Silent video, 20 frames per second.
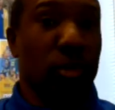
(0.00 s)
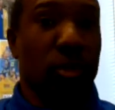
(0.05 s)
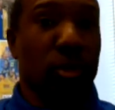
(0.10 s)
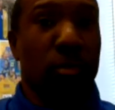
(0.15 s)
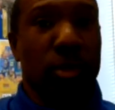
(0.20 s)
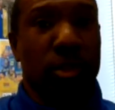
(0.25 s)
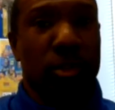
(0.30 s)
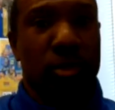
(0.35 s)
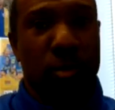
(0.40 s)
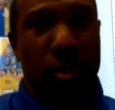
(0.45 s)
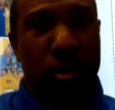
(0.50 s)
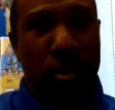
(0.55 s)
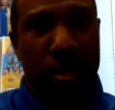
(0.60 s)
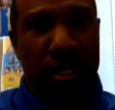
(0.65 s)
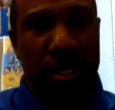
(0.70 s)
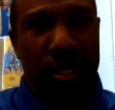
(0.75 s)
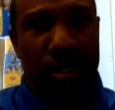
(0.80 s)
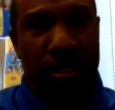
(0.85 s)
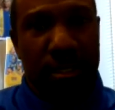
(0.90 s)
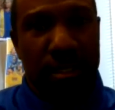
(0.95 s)
so much more
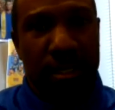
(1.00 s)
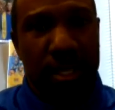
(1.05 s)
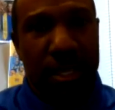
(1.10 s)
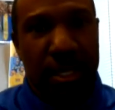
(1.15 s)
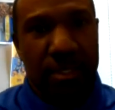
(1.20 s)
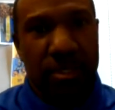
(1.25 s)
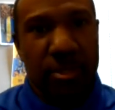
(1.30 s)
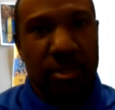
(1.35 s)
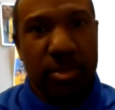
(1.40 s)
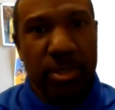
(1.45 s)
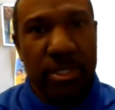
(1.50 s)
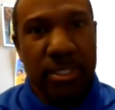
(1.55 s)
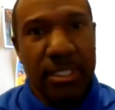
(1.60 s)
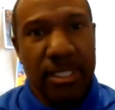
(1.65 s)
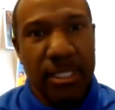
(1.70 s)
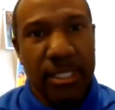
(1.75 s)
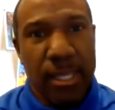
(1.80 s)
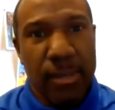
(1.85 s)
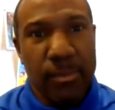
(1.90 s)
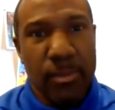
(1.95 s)
than the
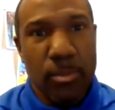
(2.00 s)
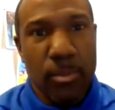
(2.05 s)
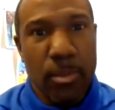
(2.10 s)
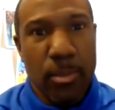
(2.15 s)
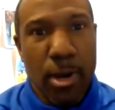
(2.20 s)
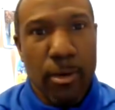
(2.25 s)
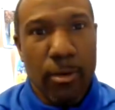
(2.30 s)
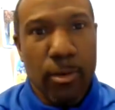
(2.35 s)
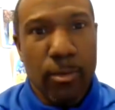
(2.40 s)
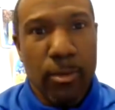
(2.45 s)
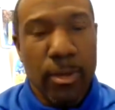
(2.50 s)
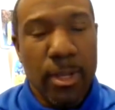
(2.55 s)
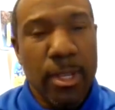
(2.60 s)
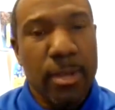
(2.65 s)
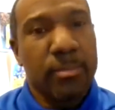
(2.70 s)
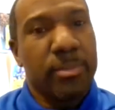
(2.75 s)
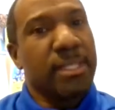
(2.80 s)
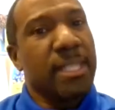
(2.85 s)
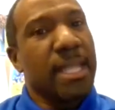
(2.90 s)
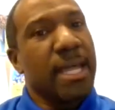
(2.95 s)
exhibition game tomorrow.
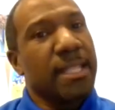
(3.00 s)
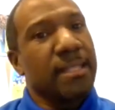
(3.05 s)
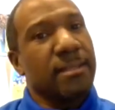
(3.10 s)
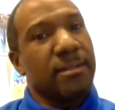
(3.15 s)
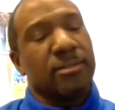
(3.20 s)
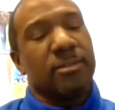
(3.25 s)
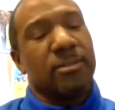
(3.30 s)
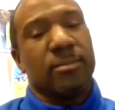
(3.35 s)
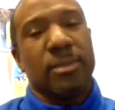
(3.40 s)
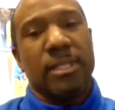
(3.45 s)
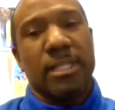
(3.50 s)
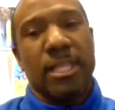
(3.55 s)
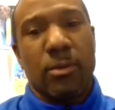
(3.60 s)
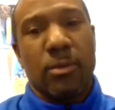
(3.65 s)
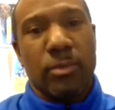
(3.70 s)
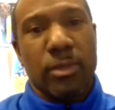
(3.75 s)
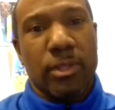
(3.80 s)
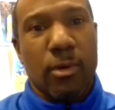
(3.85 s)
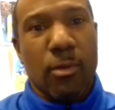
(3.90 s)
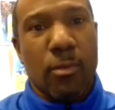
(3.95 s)
But that doesn't mean
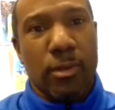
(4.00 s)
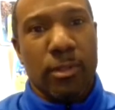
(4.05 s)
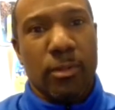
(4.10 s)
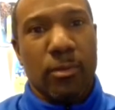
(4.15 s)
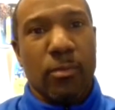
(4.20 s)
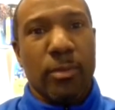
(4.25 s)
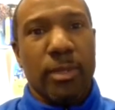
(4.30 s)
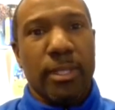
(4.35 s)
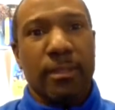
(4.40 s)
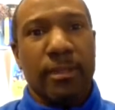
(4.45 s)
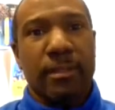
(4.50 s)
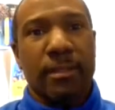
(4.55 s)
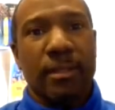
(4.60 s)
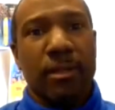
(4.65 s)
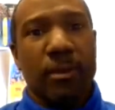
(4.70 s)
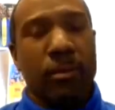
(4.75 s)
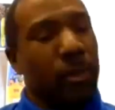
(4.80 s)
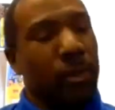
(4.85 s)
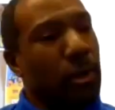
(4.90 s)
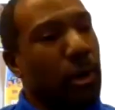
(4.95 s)
that we don't want to win.
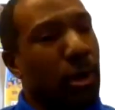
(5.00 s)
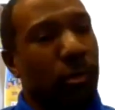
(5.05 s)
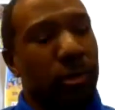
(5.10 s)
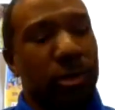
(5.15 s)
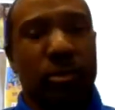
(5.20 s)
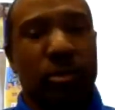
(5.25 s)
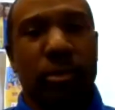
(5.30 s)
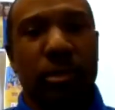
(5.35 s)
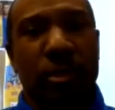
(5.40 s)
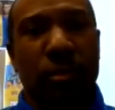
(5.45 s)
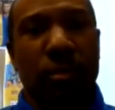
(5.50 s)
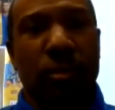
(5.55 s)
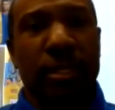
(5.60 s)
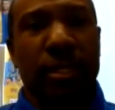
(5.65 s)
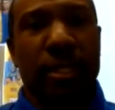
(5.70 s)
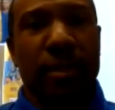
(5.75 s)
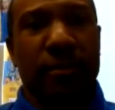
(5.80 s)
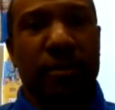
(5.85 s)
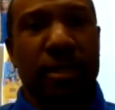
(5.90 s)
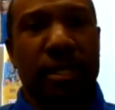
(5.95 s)
We always want to
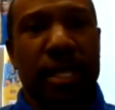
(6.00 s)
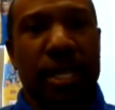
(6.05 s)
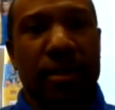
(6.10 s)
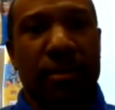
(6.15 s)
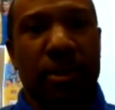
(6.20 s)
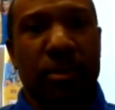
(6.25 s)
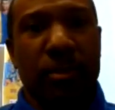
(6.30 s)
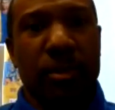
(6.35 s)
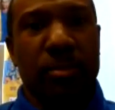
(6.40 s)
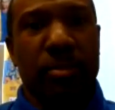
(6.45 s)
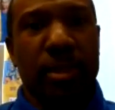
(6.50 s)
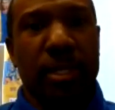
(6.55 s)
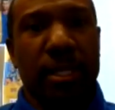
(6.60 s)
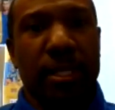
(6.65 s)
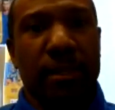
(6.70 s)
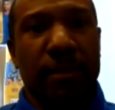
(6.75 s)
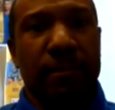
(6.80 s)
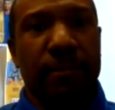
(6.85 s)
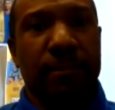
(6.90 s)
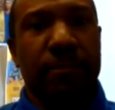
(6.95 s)
win every game that we
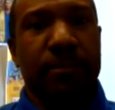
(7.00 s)
play.